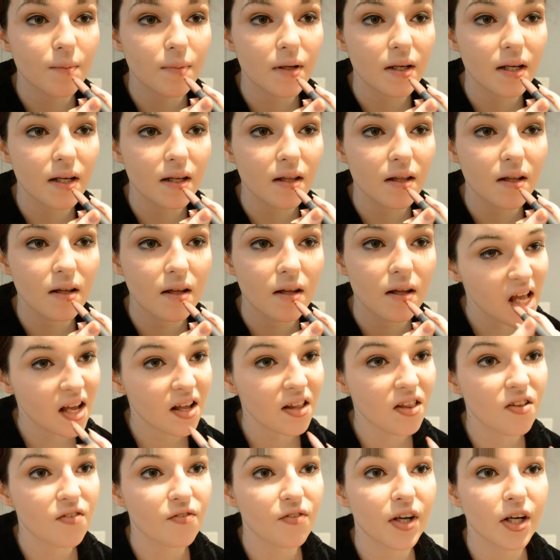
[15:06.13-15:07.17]
but
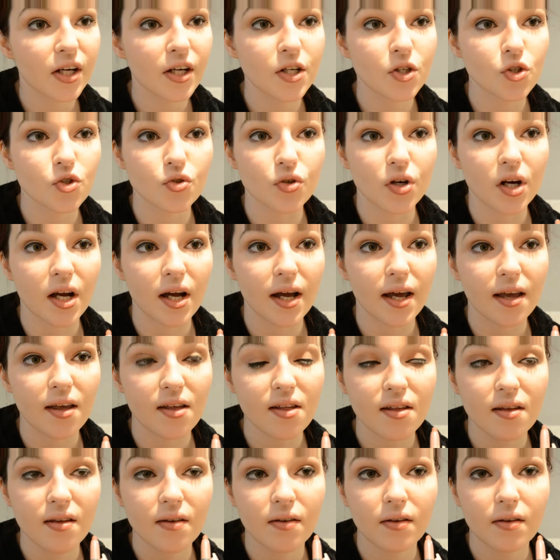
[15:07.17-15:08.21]
it's very
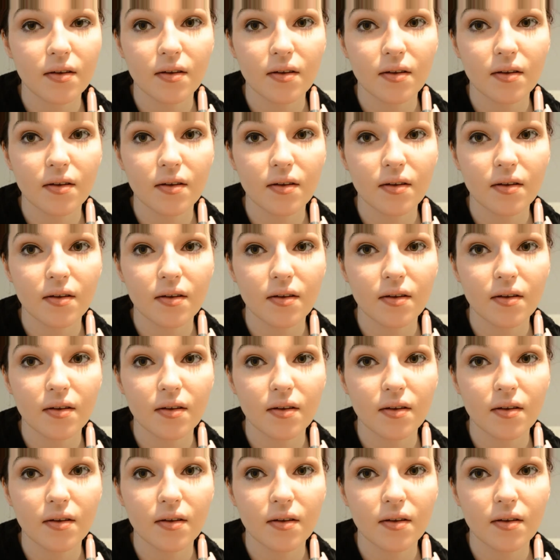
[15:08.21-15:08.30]
dry,